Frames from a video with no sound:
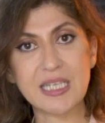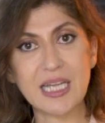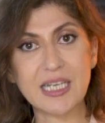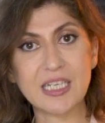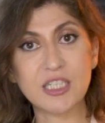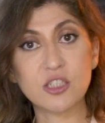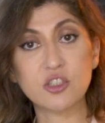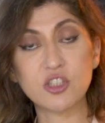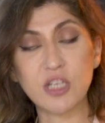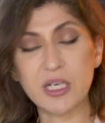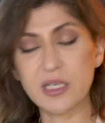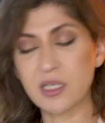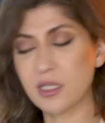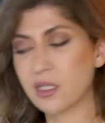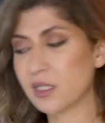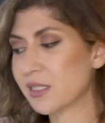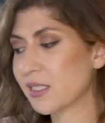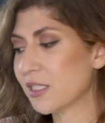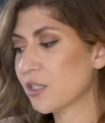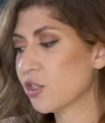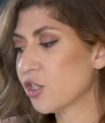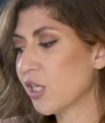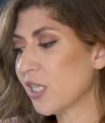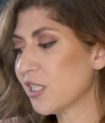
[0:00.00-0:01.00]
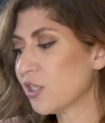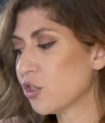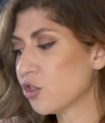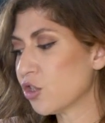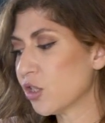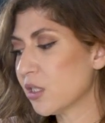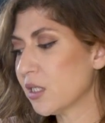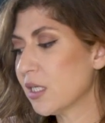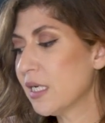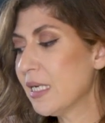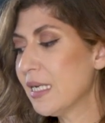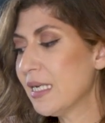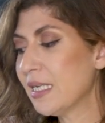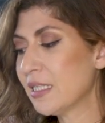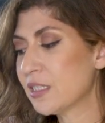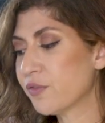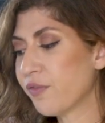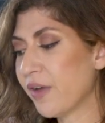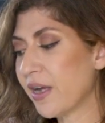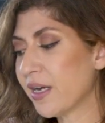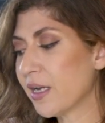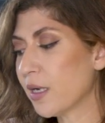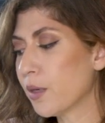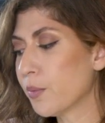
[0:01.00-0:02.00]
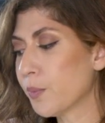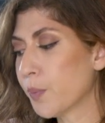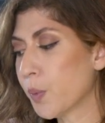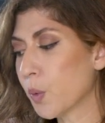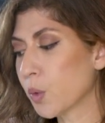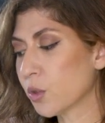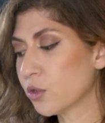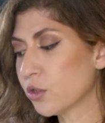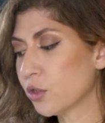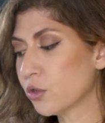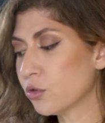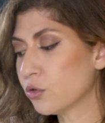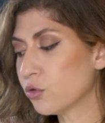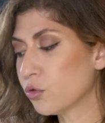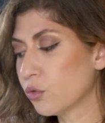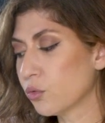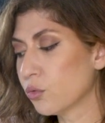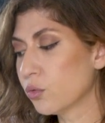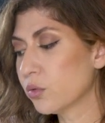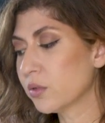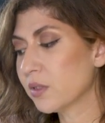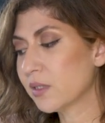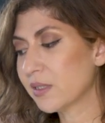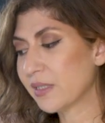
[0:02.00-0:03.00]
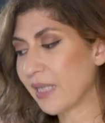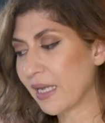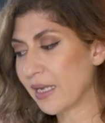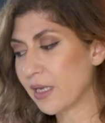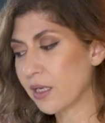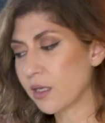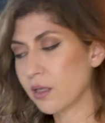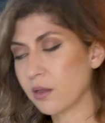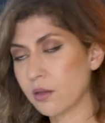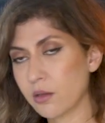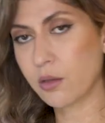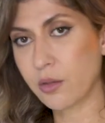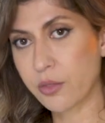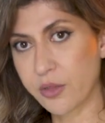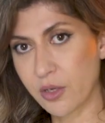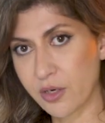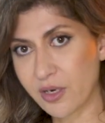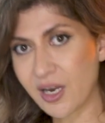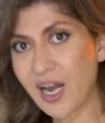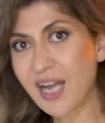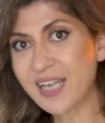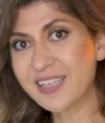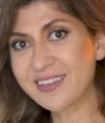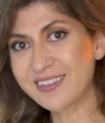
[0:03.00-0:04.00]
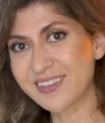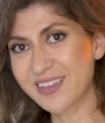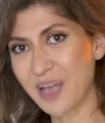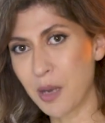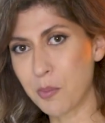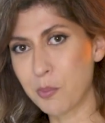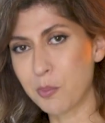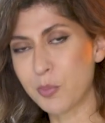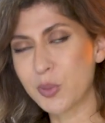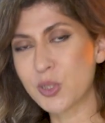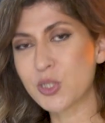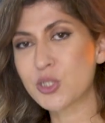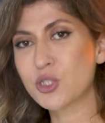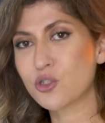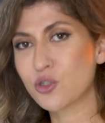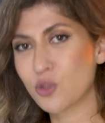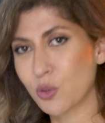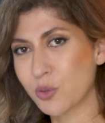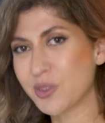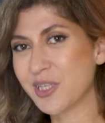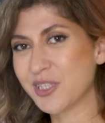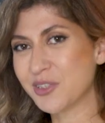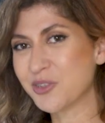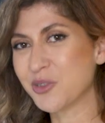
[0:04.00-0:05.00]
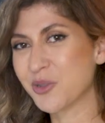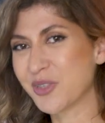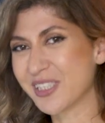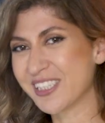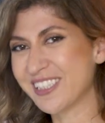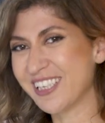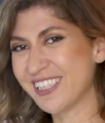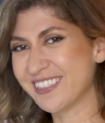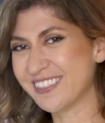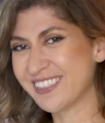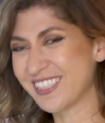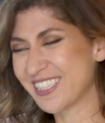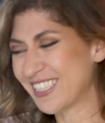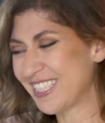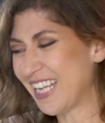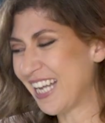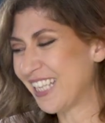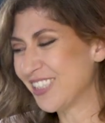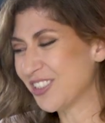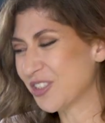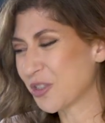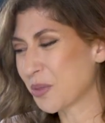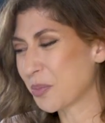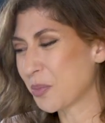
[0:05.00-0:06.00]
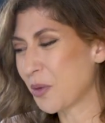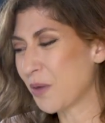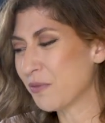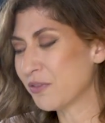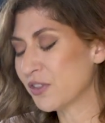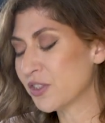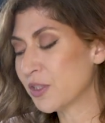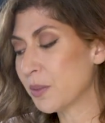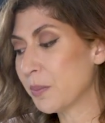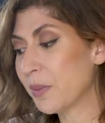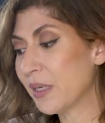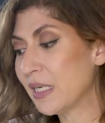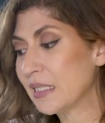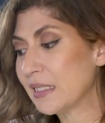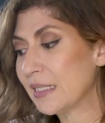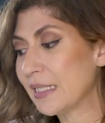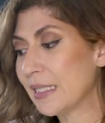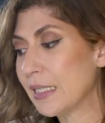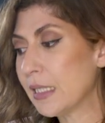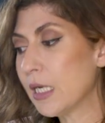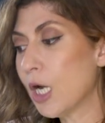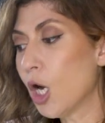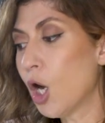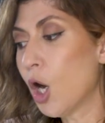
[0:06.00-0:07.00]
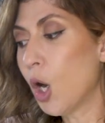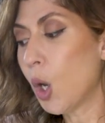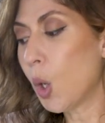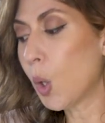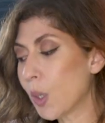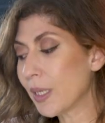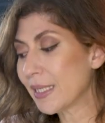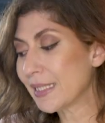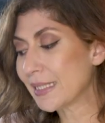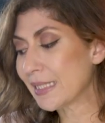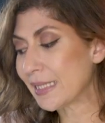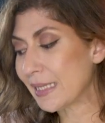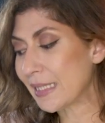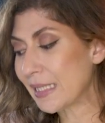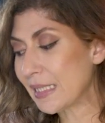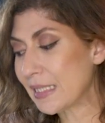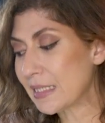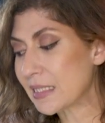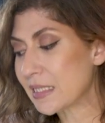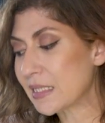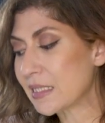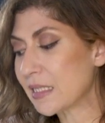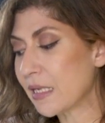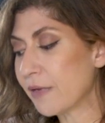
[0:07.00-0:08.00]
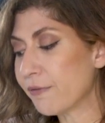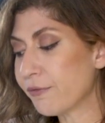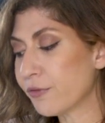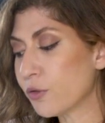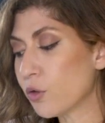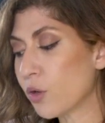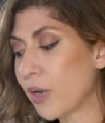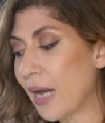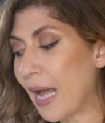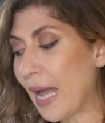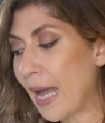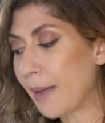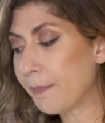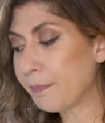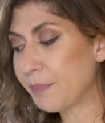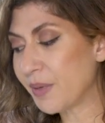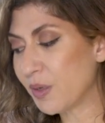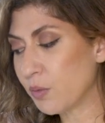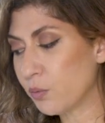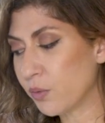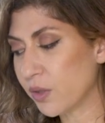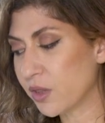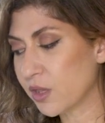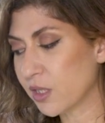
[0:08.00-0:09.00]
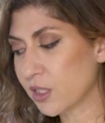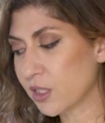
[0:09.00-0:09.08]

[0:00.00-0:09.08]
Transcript: like a general suggestion. It's very important to take the right numbers so that you can understand your profitability, or at least if you're happy with